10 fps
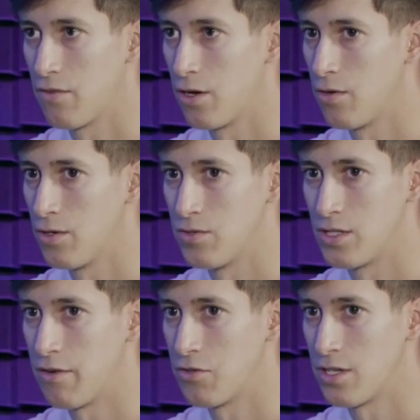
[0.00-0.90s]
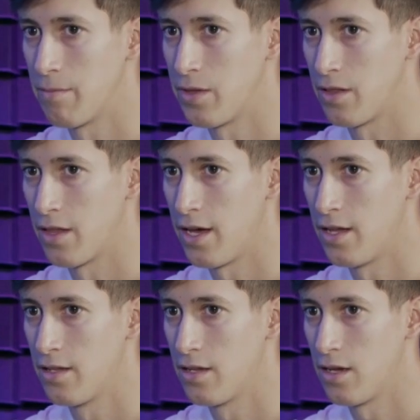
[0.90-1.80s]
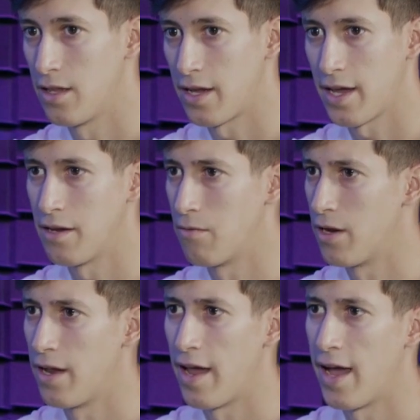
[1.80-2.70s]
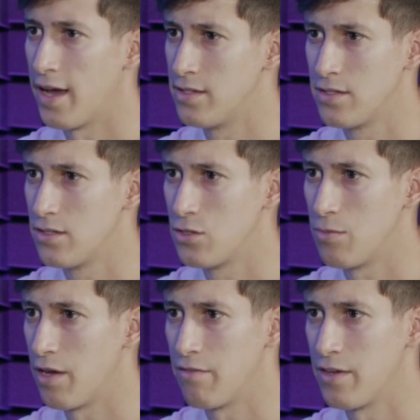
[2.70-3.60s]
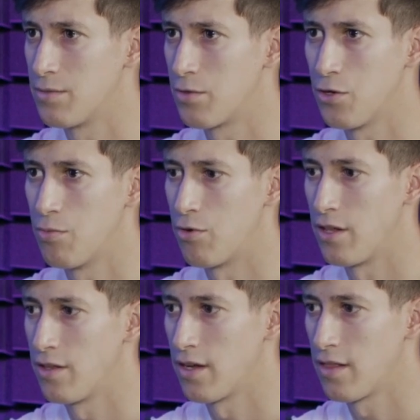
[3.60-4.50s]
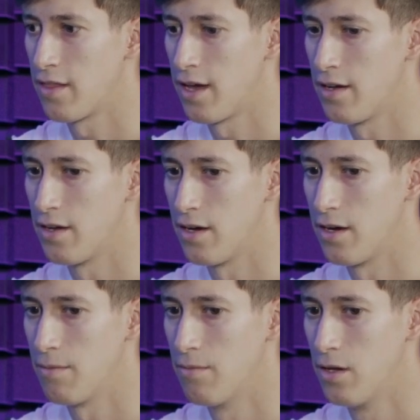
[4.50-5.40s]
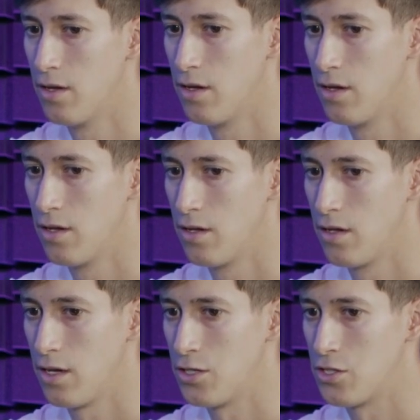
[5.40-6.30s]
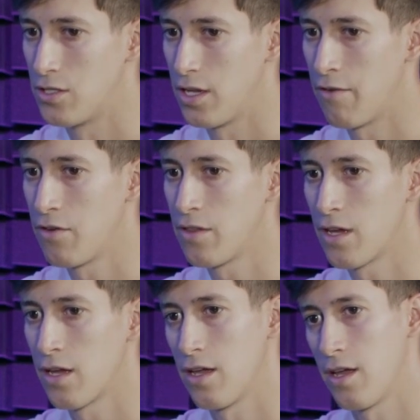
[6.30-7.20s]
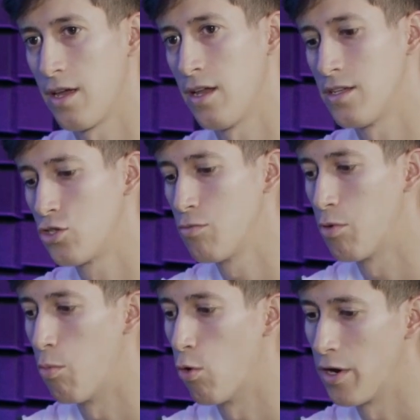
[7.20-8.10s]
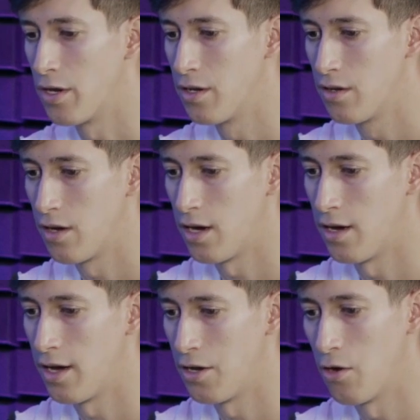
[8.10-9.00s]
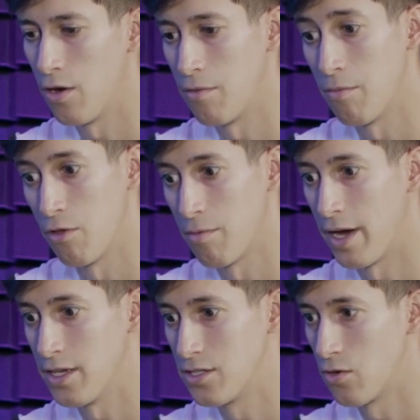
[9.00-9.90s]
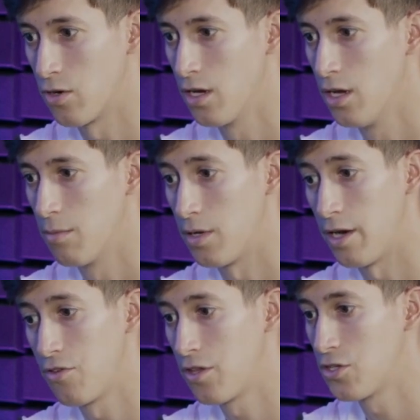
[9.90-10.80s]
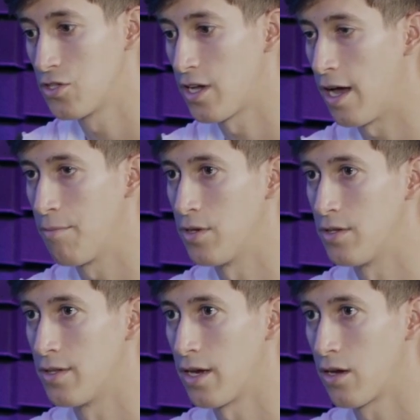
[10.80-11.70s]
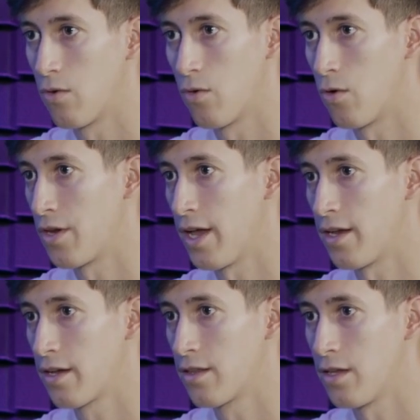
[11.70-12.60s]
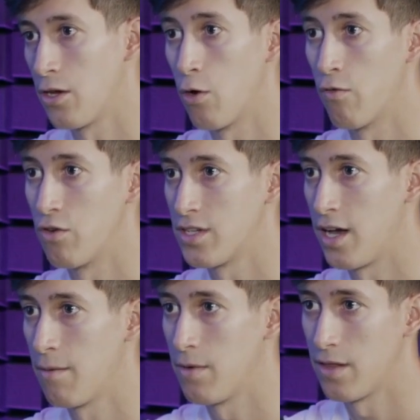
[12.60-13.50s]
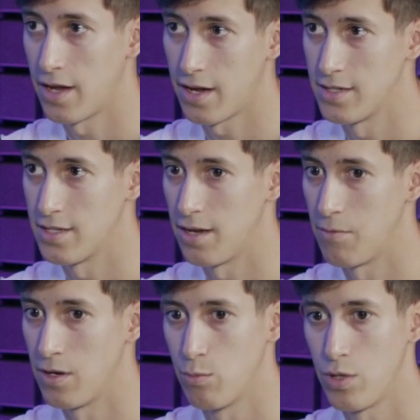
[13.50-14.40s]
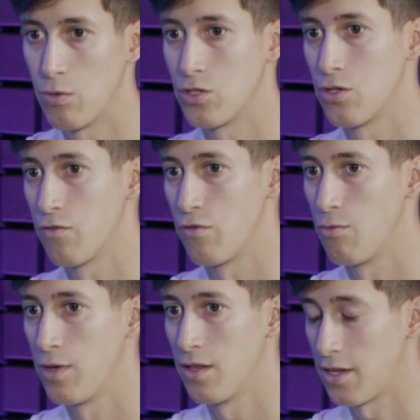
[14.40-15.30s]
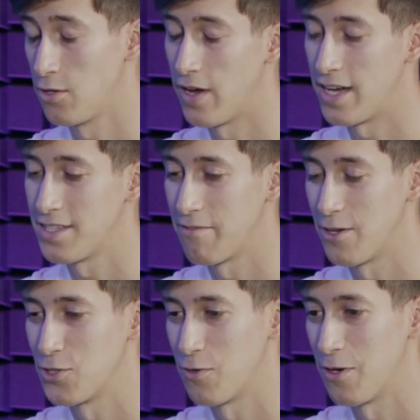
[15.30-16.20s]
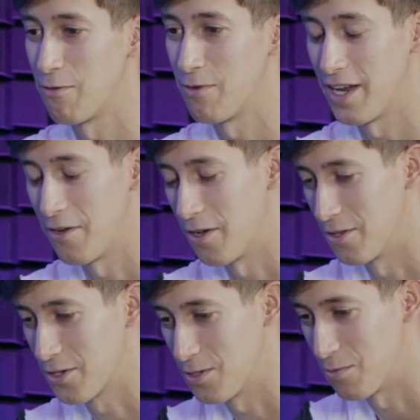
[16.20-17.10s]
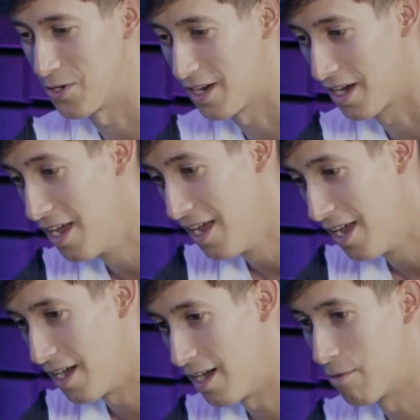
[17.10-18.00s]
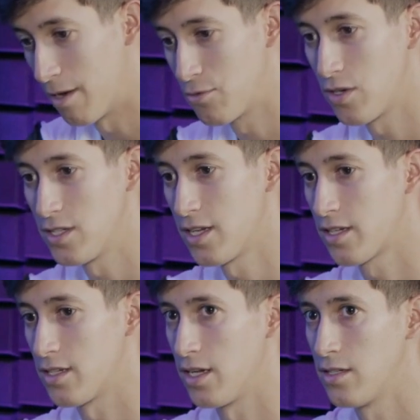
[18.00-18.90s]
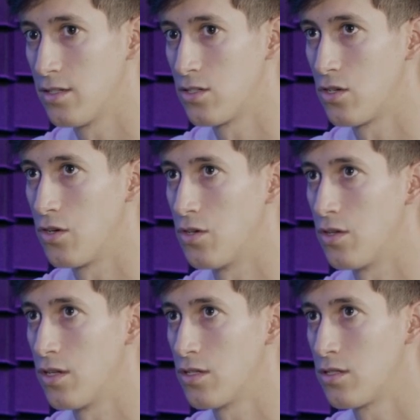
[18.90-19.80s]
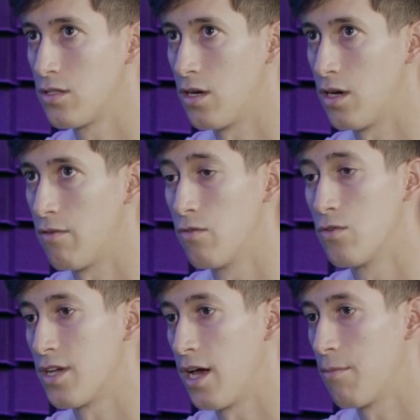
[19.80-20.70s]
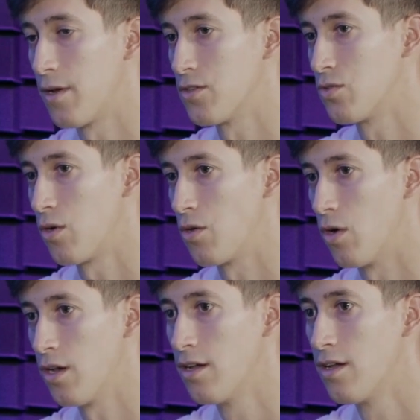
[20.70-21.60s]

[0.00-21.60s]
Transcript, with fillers: flow. It was never something that uh, like I didn't run ads to yeah. my Facebook group or anything like that. Um, it just everything and it's super boring uh, i know with my story but everything just happened like yeah. organically and over time and like i said i mean people still view me like you asked if i was 23 i know i look super young uh, but i'm 26 and i started doing this uh, full time when i was 21